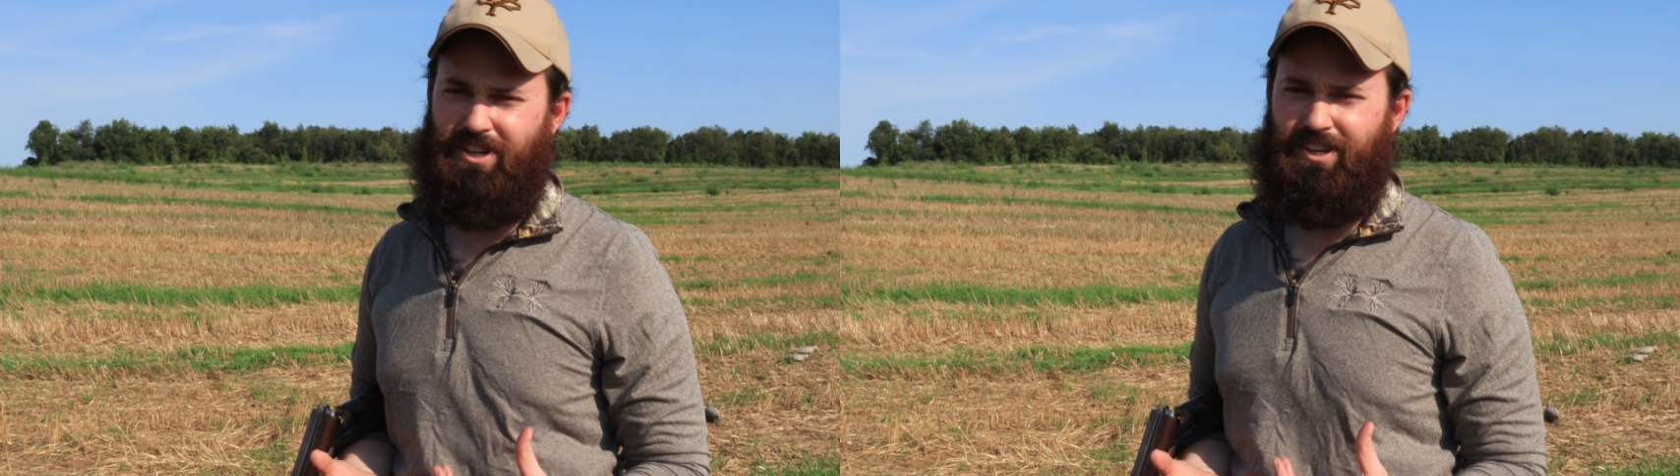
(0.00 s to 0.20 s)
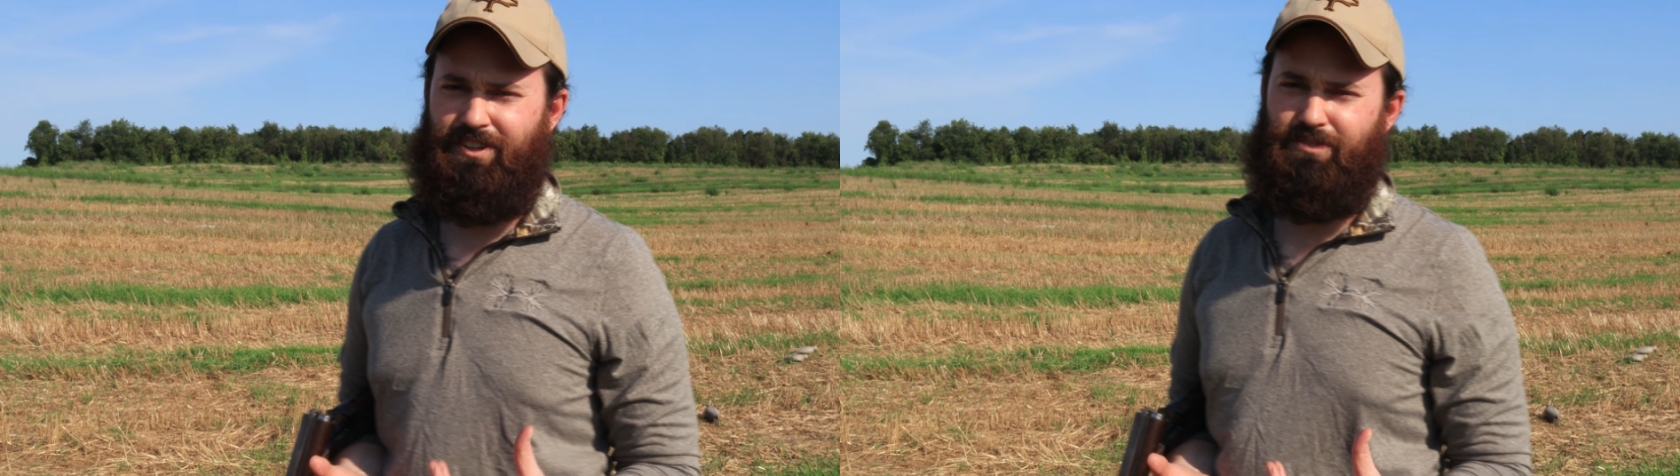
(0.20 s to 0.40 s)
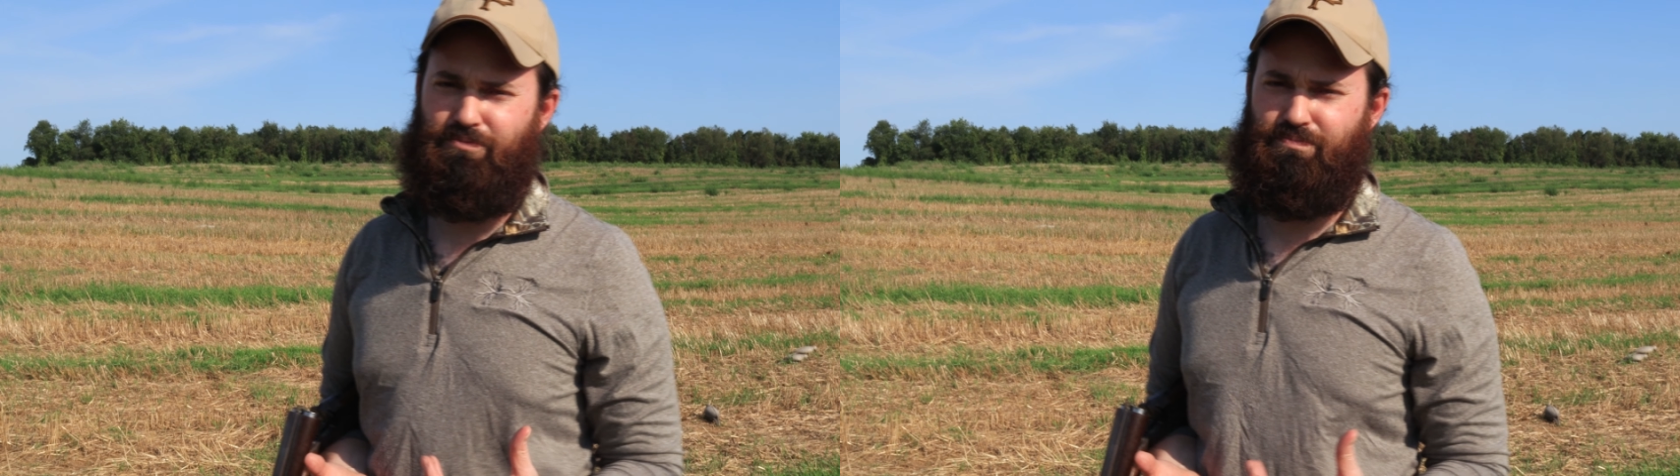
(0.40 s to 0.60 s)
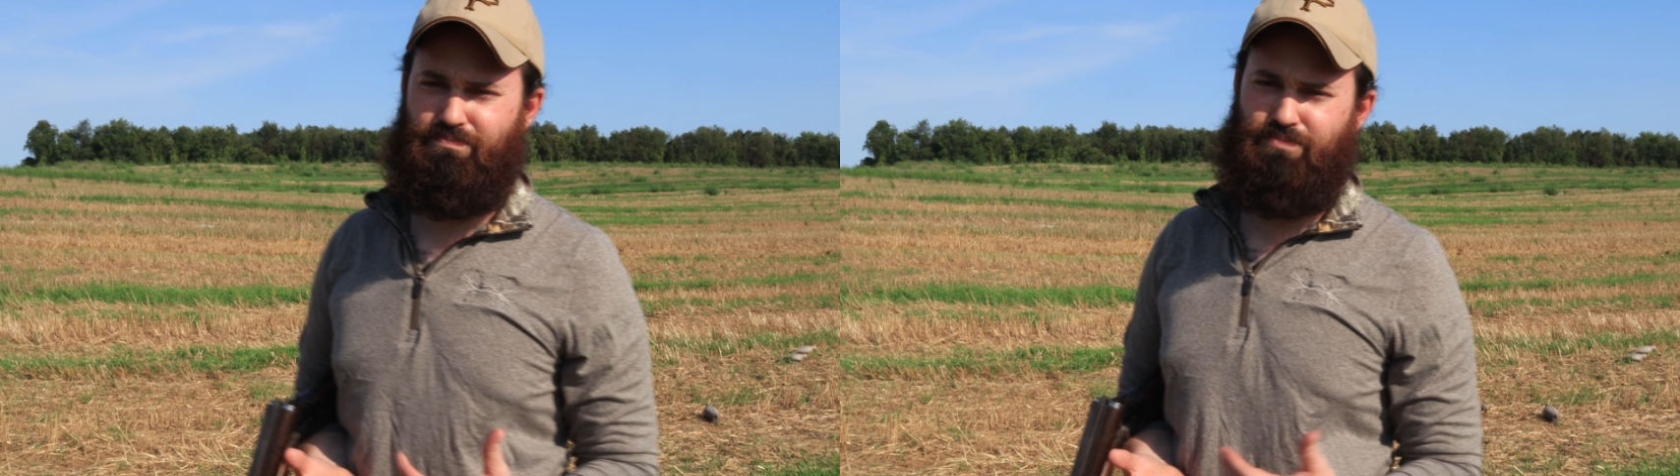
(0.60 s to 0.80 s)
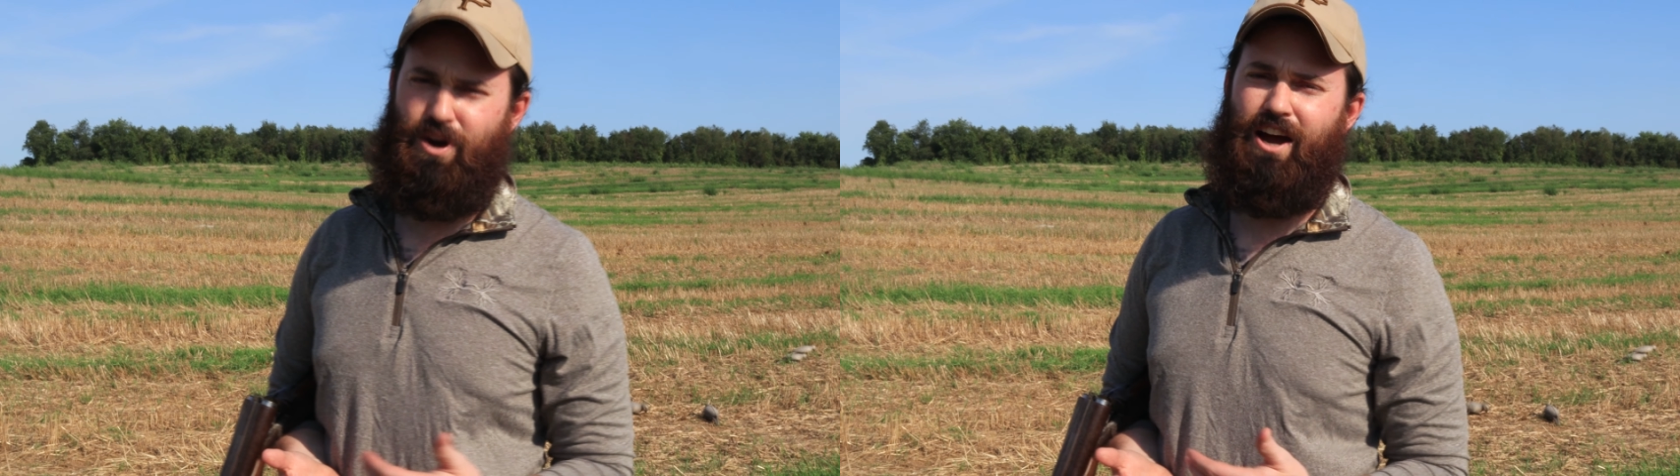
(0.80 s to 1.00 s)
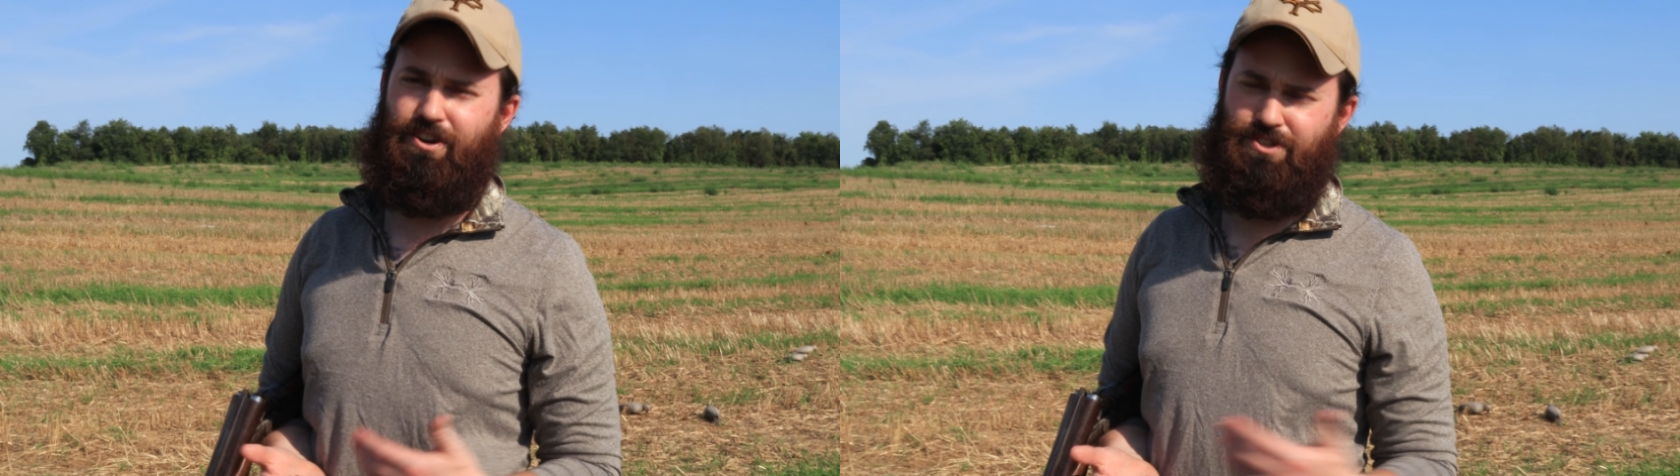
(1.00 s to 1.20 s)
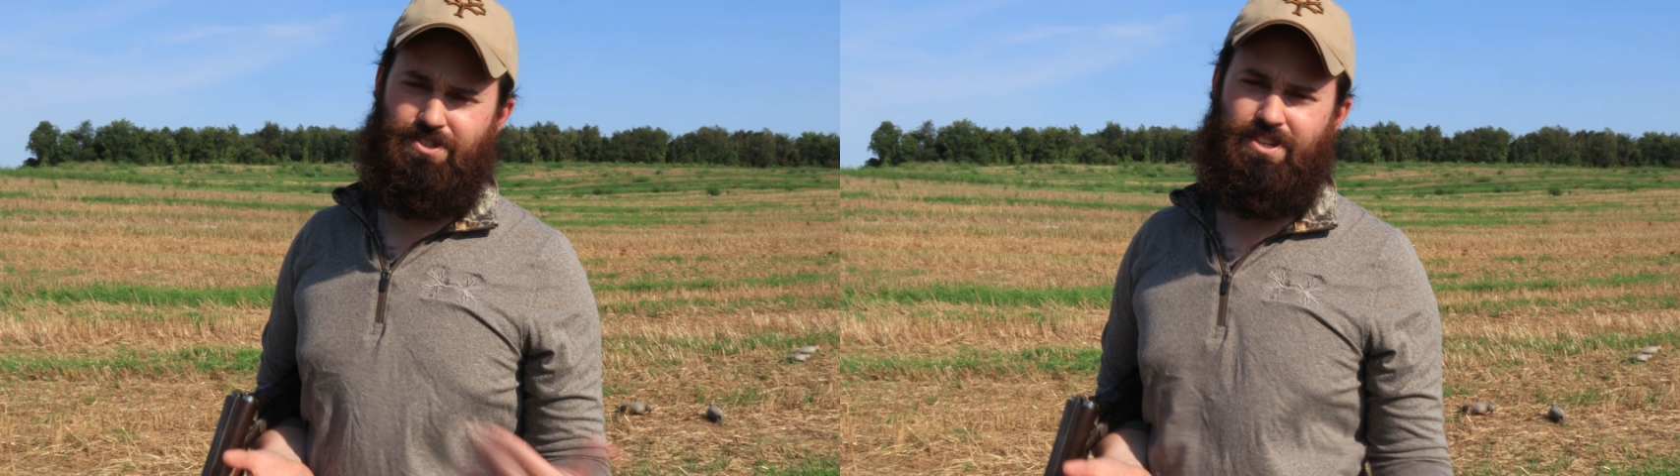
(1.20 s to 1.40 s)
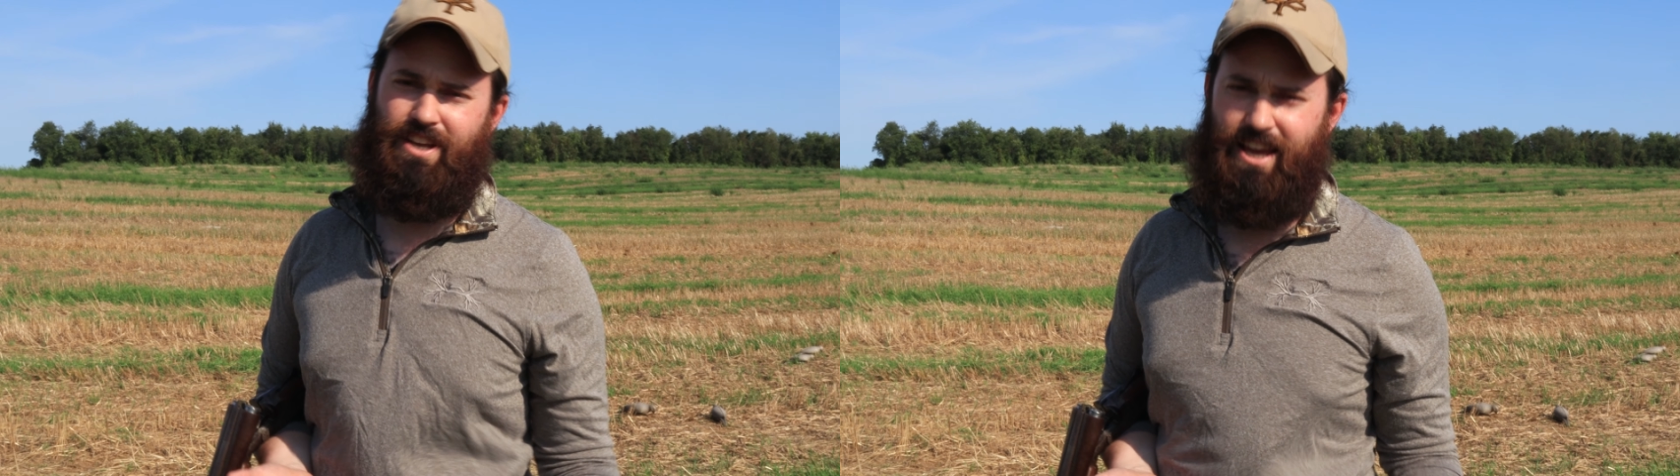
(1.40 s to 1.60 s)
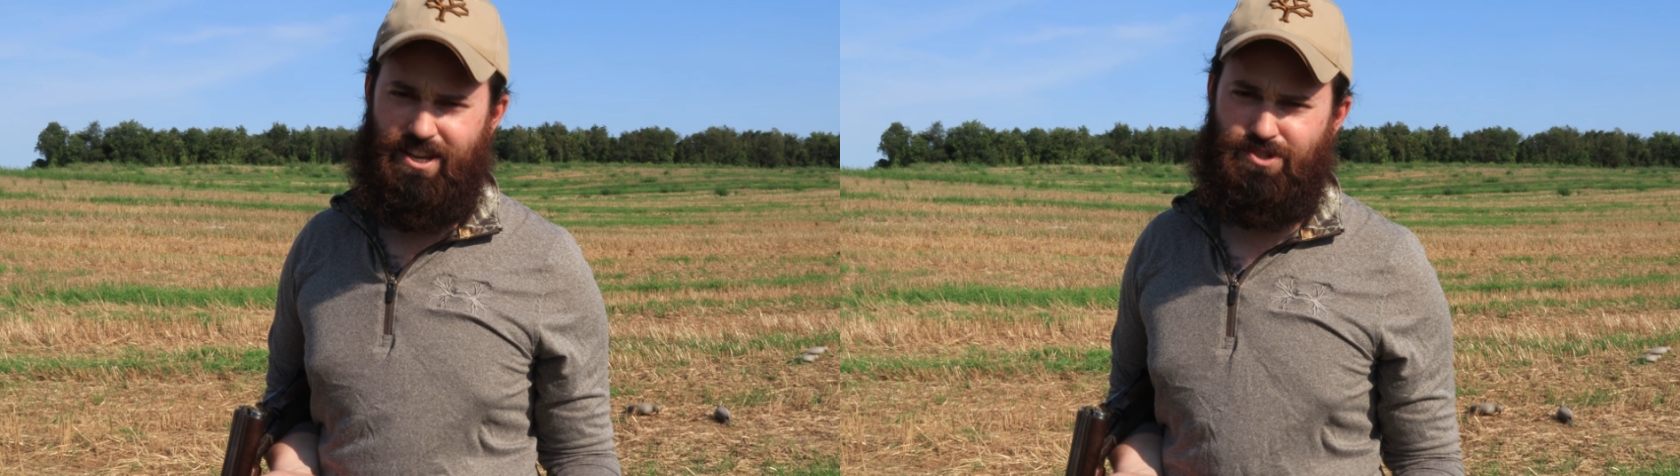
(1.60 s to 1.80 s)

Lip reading: done prior to today.